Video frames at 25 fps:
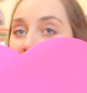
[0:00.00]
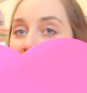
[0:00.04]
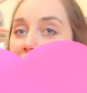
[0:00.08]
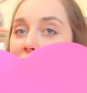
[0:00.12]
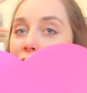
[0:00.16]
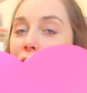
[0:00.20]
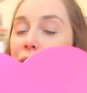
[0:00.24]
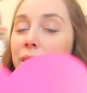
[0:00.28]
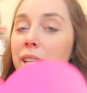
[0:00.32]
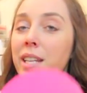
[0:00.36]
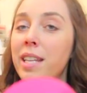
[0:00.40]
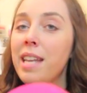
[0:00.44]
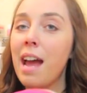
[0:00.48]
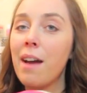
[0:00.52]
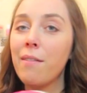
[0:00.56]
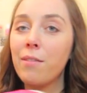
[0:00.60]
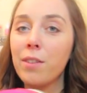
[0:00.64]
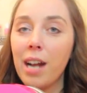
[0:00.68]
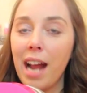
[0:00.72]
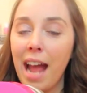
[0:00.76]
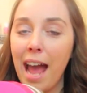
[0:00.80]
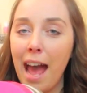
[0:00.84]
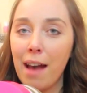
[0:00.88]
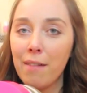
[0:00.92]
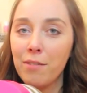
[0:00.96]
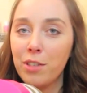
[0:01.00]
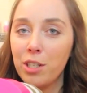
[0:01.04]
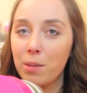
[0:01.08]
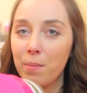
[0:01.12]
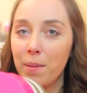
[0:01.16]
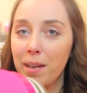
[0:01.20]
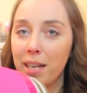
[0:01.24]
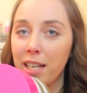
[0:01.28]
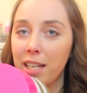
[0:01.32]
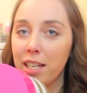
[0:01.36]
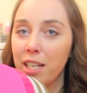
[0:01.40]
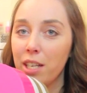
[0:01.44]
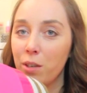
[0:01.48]
because you can never have too
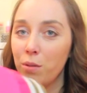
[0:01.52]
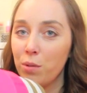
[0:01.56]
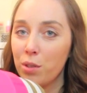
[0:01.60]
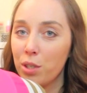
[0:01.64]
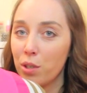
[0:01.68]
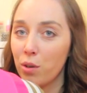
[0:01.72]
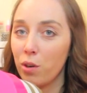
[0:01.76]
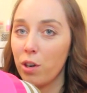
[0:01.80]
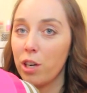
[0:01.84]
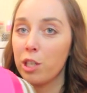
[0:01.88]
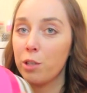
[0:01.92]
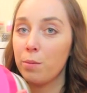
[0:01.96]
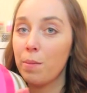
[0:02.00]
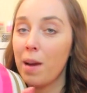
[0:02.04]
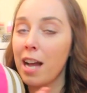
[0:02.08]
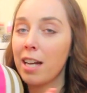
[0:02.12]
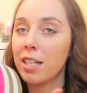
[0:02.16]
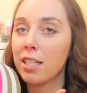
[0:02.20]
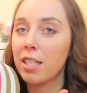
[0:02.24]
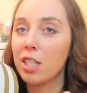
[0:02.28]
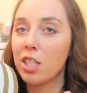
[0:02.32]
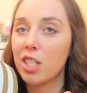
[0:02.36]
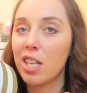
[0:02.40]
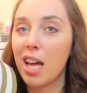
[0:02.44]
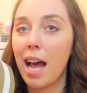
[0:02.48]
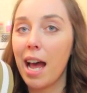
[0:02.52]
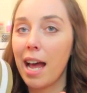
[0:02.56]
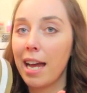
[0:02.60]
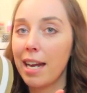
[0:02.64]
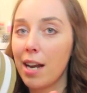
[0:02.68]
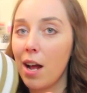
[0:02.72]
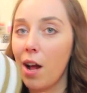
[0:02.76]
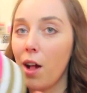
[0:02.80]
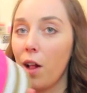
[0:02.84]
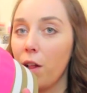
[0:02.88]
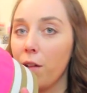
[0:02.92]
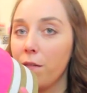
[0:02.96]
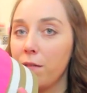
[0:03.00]
many cute storage boxes to hide
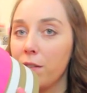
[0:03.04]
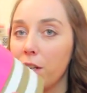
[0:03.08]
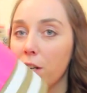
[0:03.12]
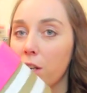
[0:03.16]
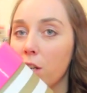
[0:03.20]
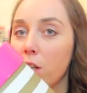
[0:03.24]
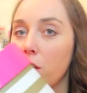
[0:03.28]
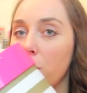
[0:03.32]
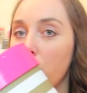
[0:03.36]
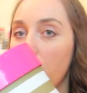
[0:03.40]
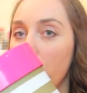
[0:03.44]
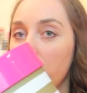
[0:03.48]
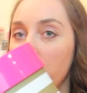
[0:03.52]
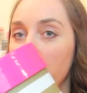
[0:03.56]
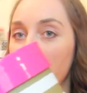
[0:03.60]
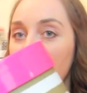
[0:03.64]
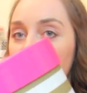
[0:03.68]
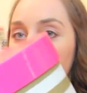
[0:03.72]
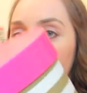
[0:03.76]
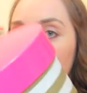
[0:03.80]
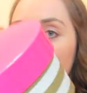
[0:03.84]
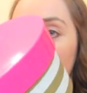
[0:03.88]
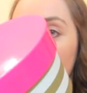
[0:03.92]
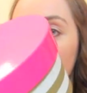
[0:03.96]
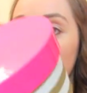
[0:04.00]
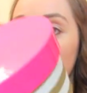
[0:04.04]
all of your clutter and